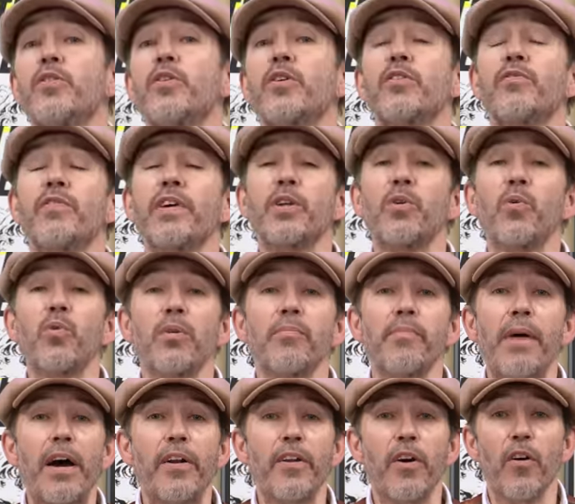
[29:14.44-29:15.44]
You can read all
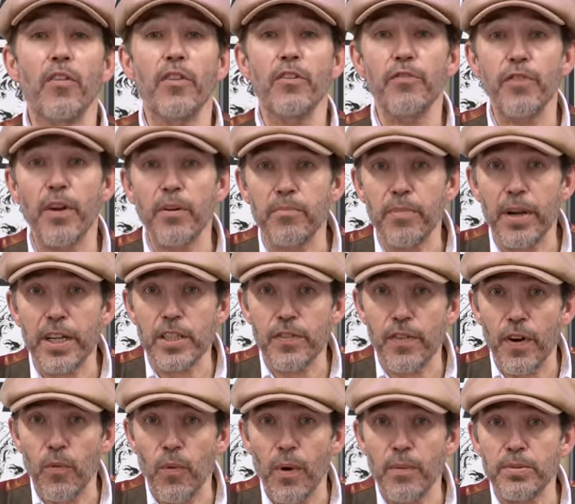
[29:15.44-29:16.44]
about it on the front page
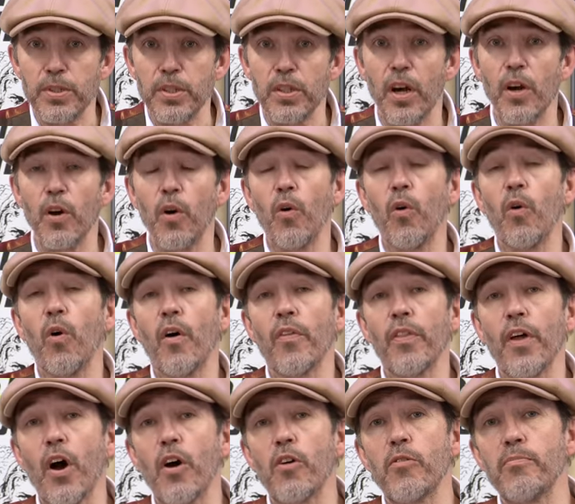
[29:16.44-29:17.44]
of our website or on
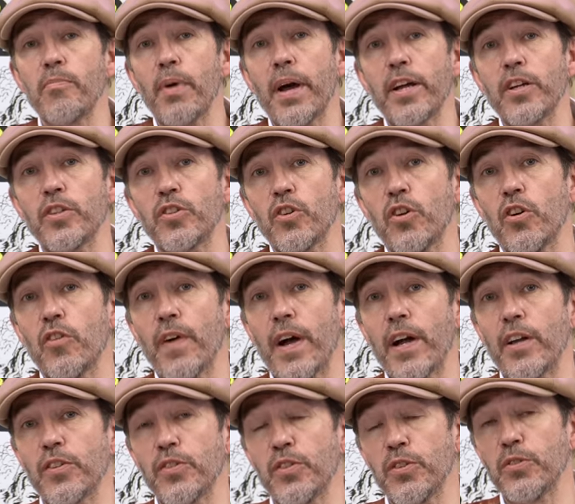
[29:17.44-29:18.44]
the home page of
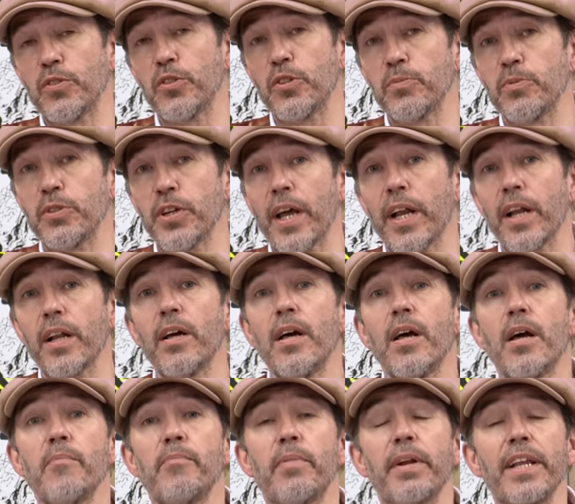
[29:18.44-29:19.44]
our YouTube channel.
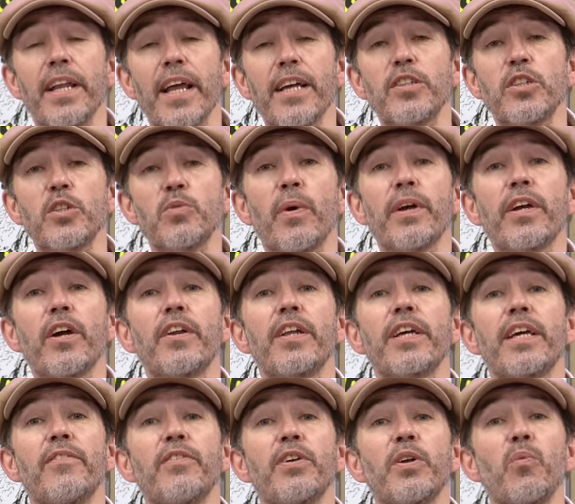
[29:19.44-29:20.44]
But in essence, we're going
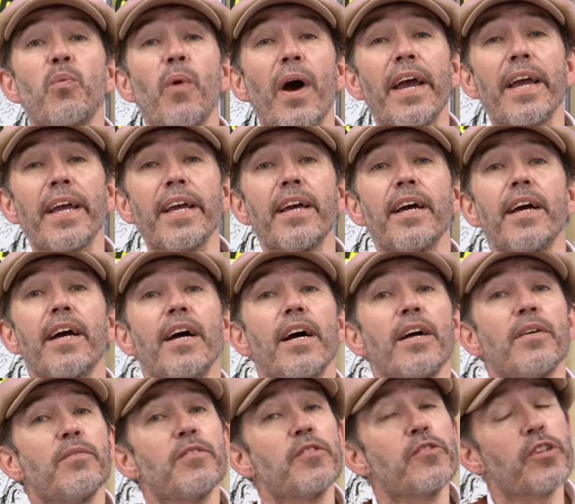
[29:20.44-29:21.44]
to give it away
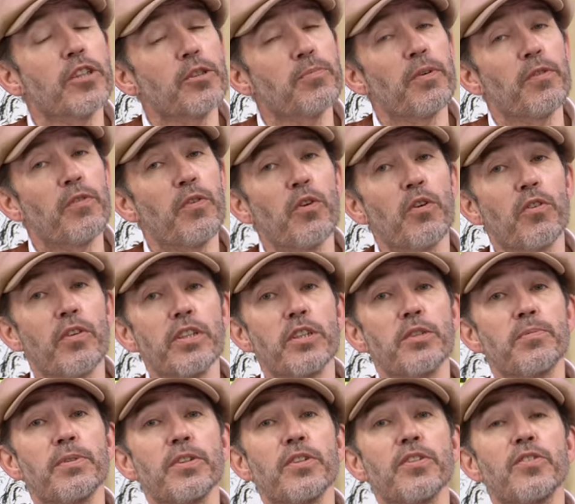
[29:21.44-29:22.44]
just before
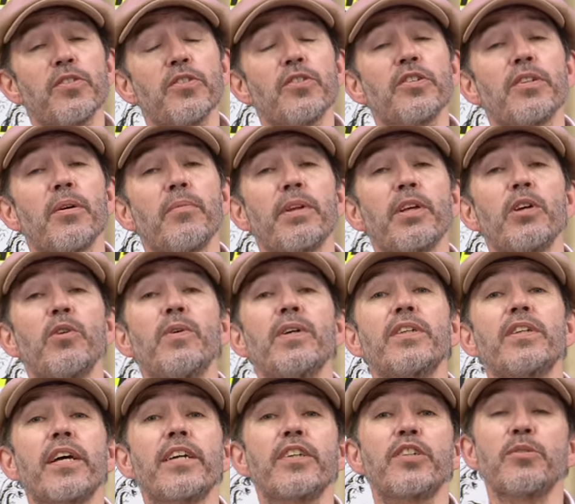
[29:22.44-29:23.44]
Christmas to somebody who
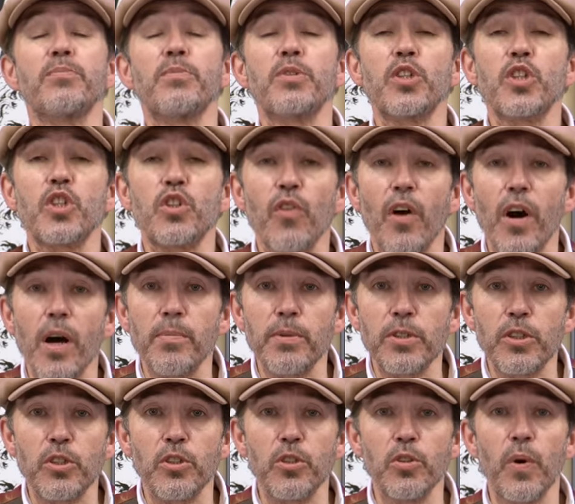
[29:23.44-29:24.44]
is a
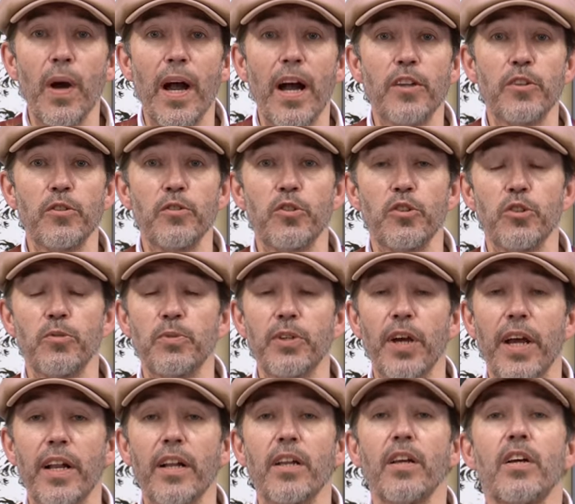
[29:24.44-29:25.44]
subscriber to our YouTube
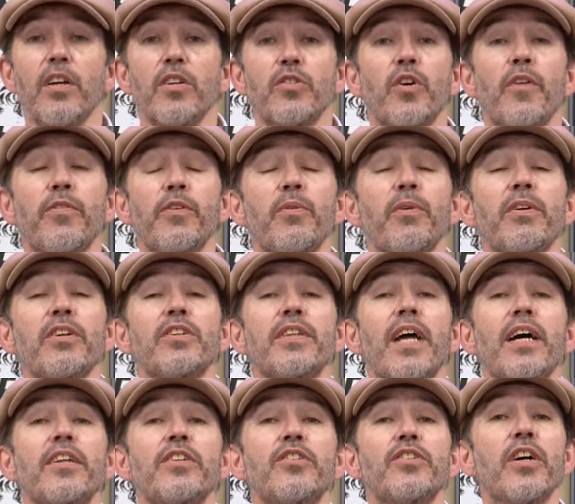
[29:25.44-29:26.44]
channel. So if you want to
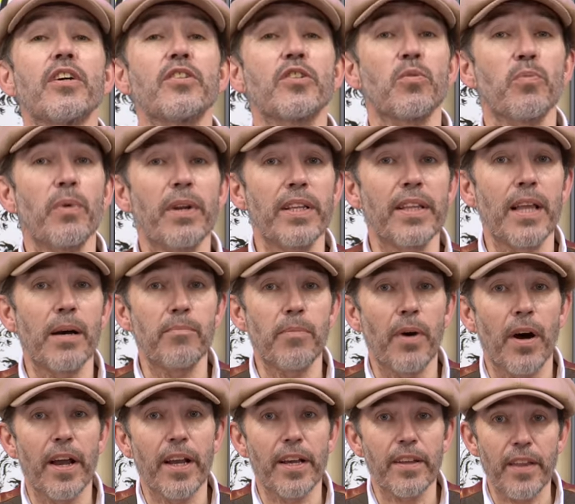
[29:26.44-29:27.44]
stand a chance of winning that
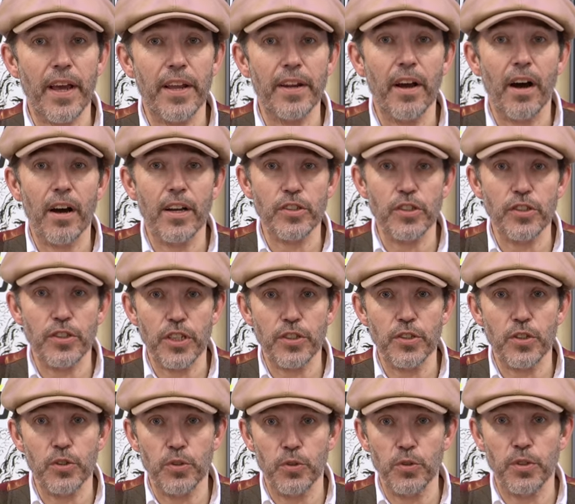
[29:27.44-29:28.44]
bike, then I
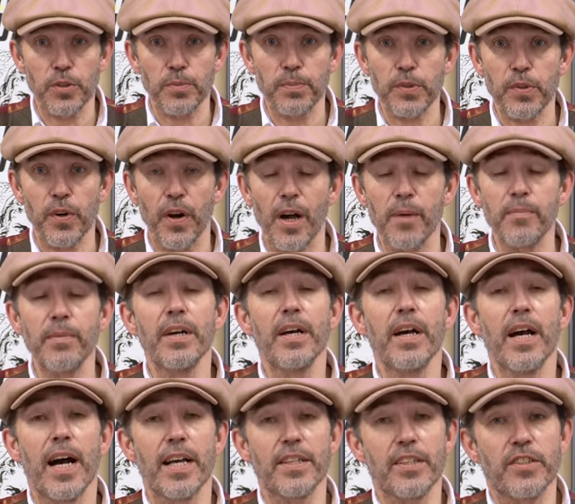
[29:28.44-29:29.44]
suggest that you subscribe.
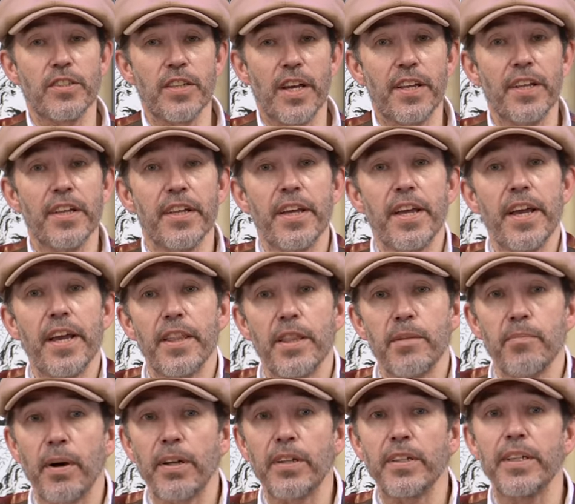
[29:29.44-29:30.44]
As I said, hit
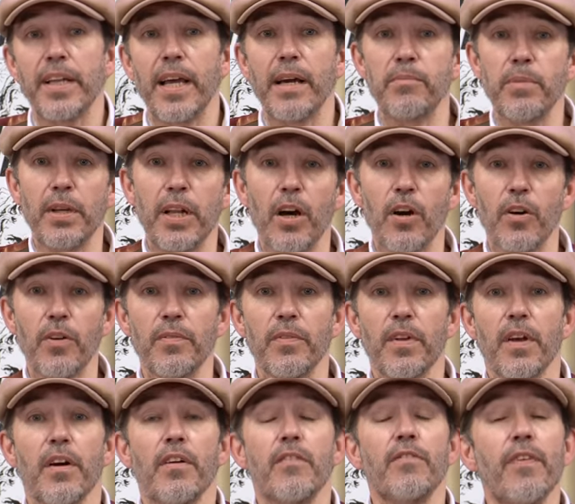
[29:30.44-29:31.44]
the button down below.
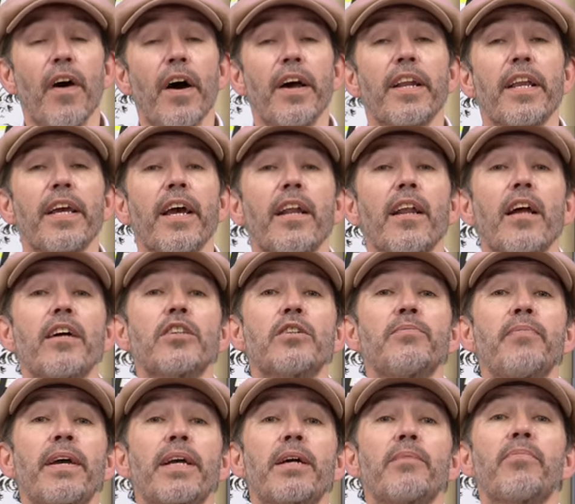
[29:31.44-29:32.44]
Finally, I'd like
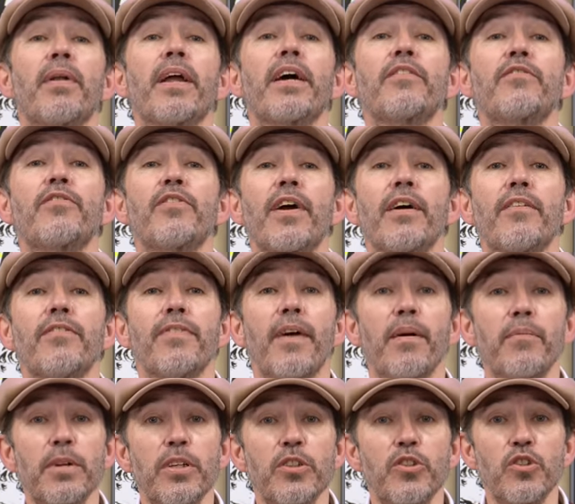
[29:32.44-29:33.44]
to make a plug for our
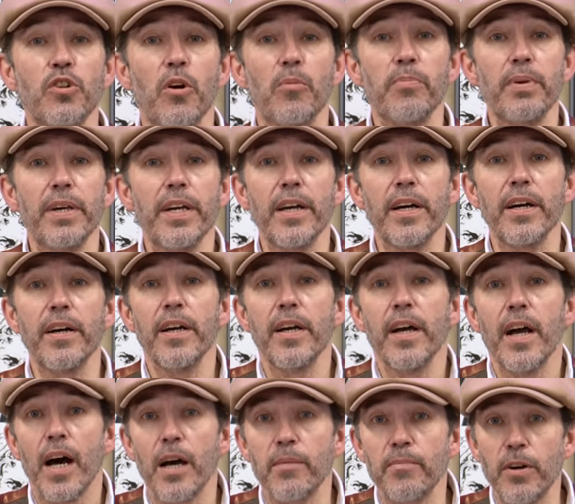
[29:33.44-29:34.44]
fabulous shop here
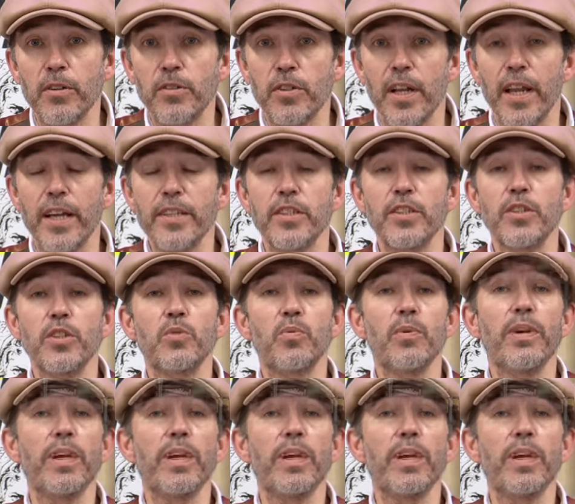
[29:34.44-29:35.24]
at Moto Legends.